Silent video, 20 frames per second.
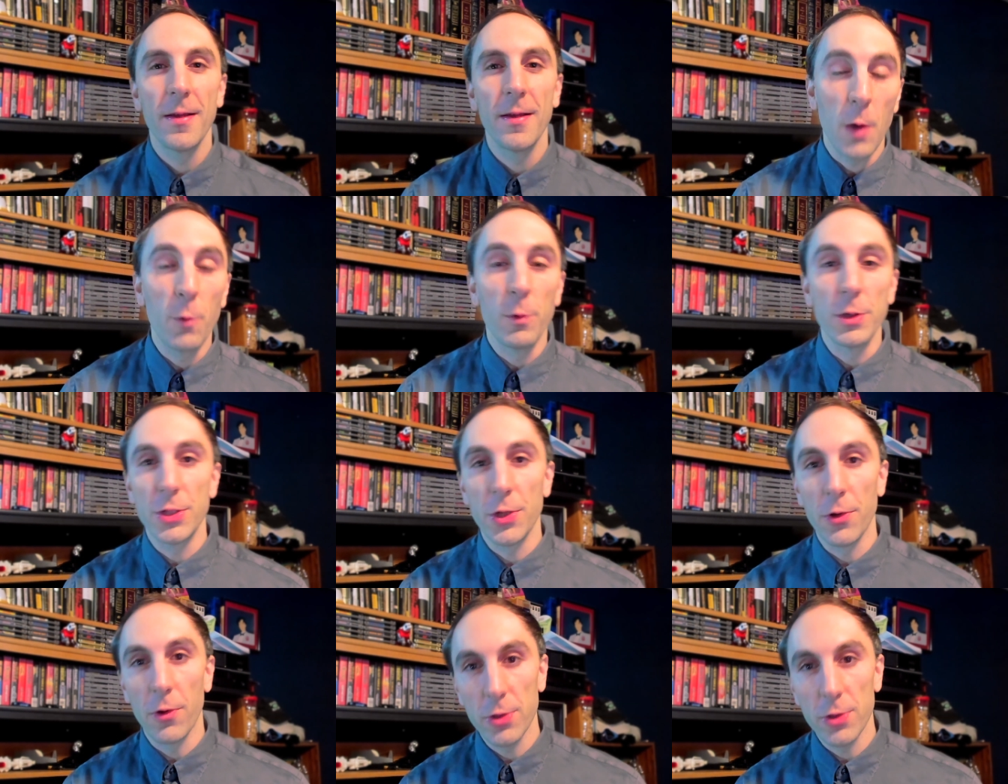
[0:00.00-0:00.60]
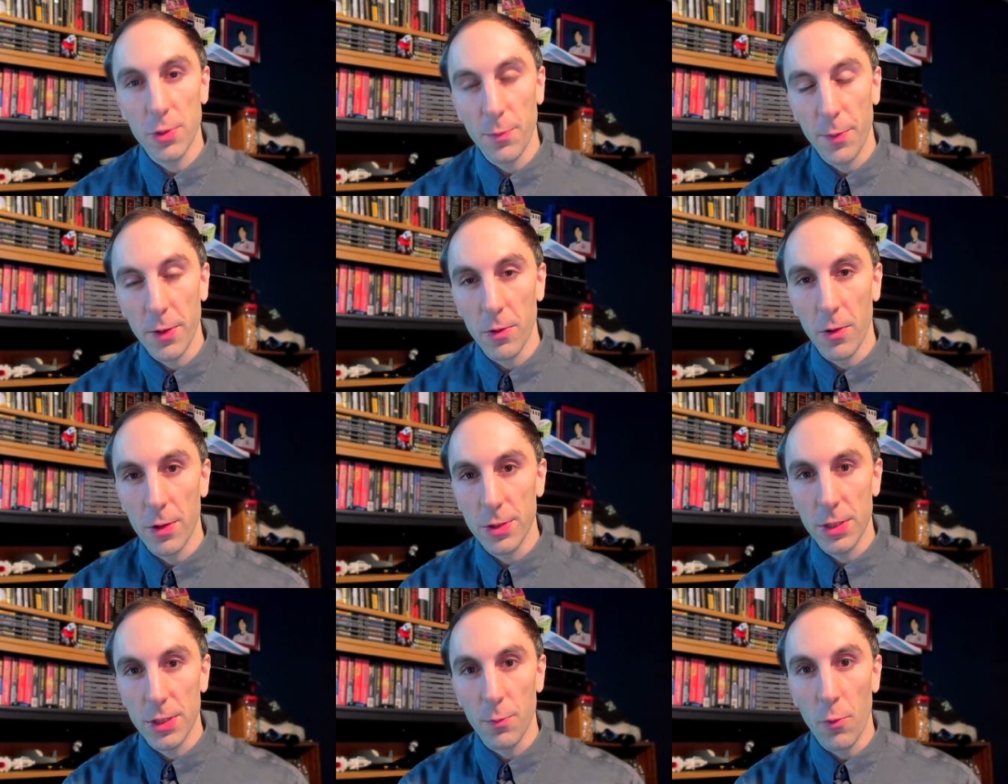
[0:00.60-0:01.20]
We should also be
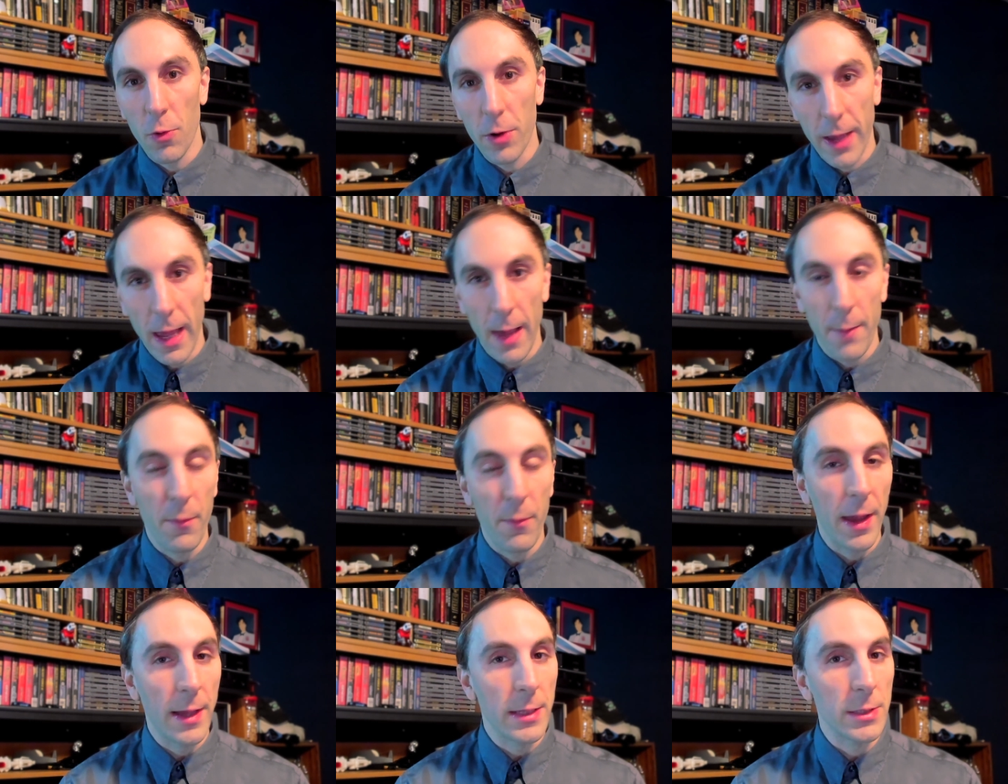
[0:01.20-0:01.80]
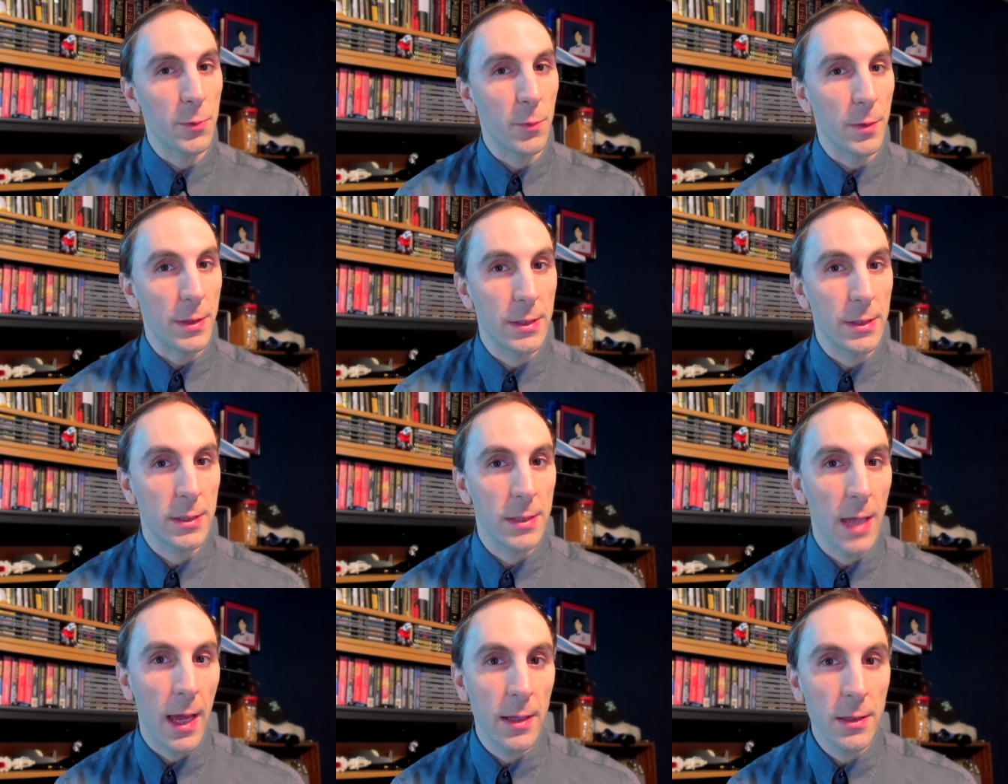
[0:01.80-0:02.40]
launching more campaigns with
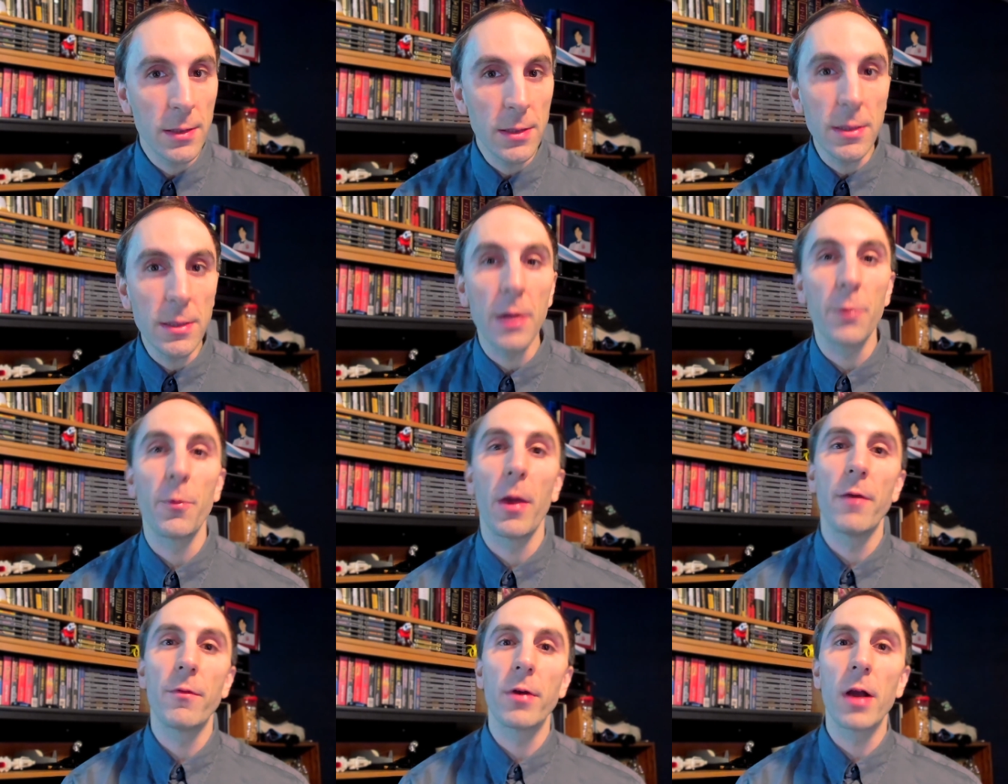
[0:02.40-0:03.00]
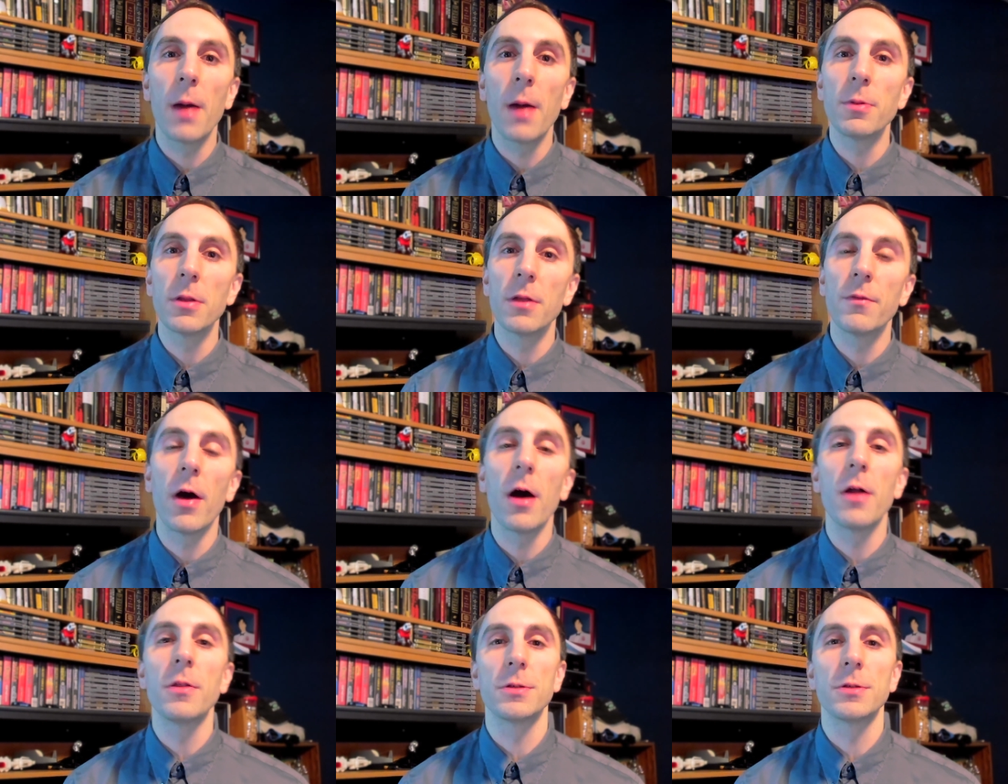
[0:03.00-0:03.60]
SENS, and we have a couple of
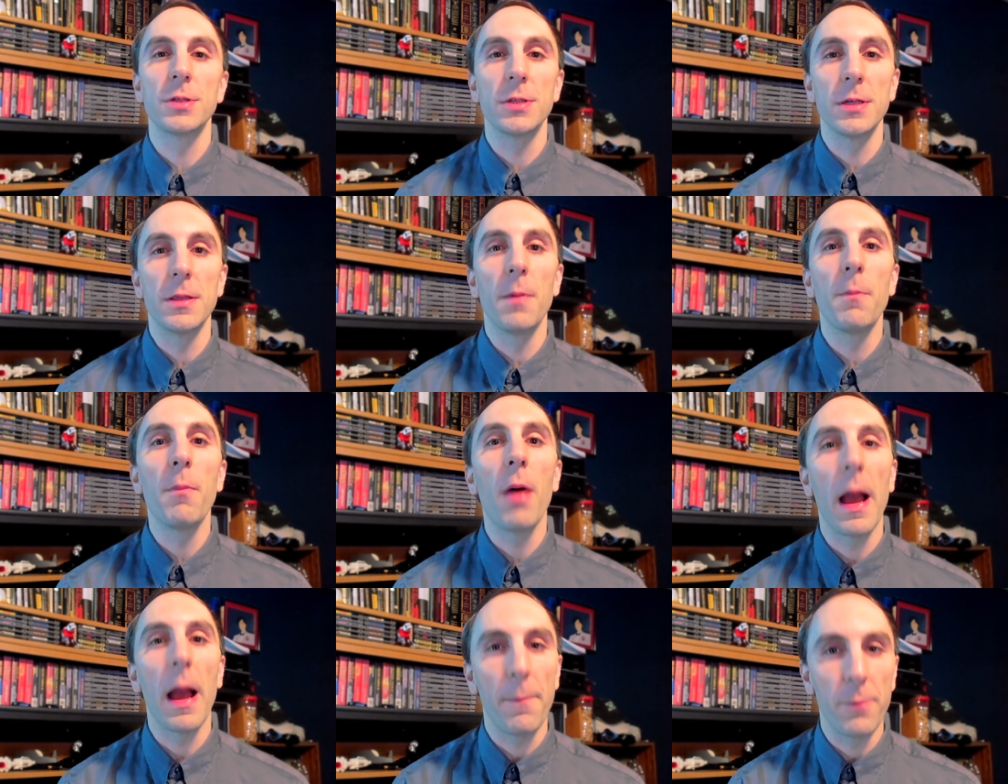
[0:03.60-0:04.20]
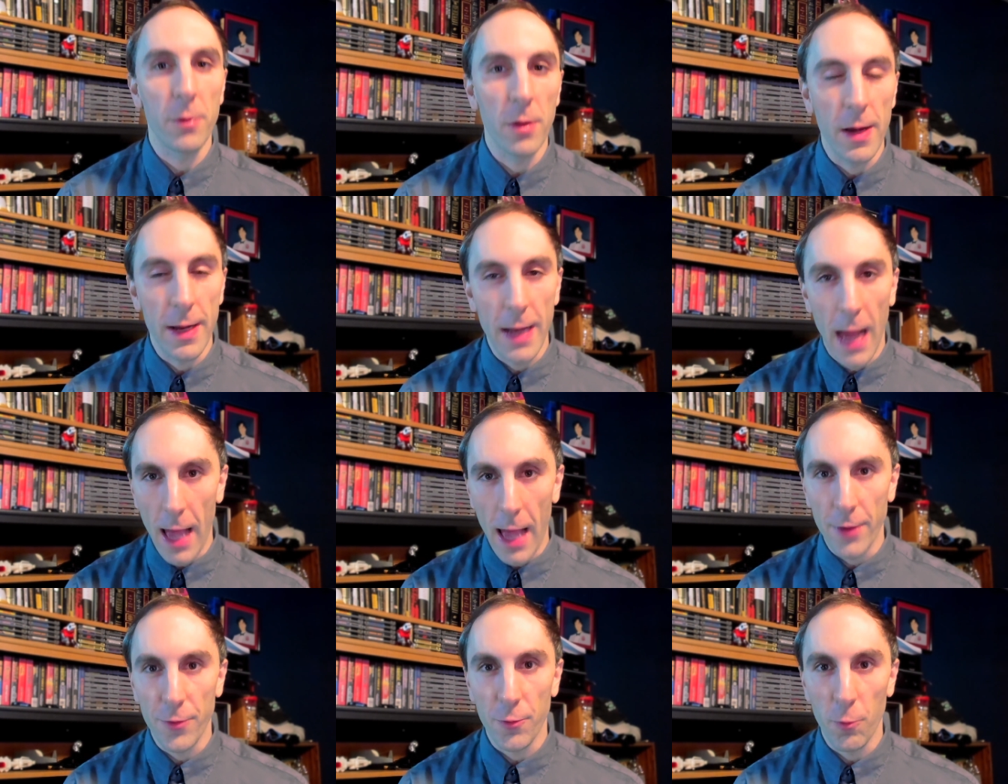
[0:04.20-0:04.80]
others in the pipeline
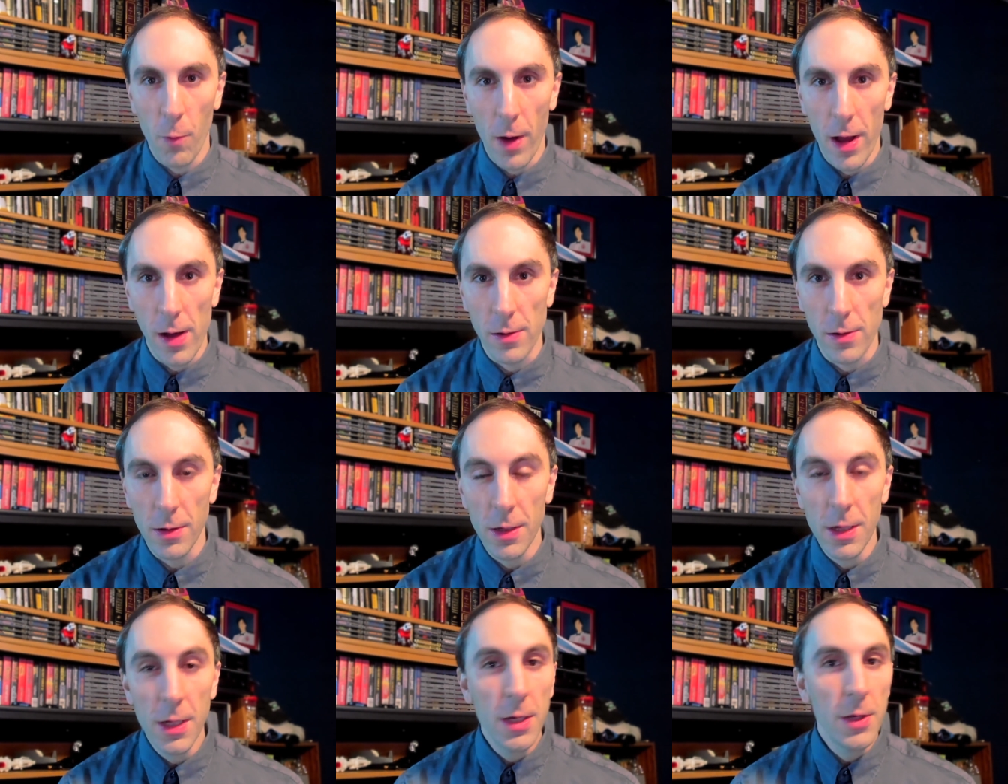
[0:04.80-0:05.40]
as well.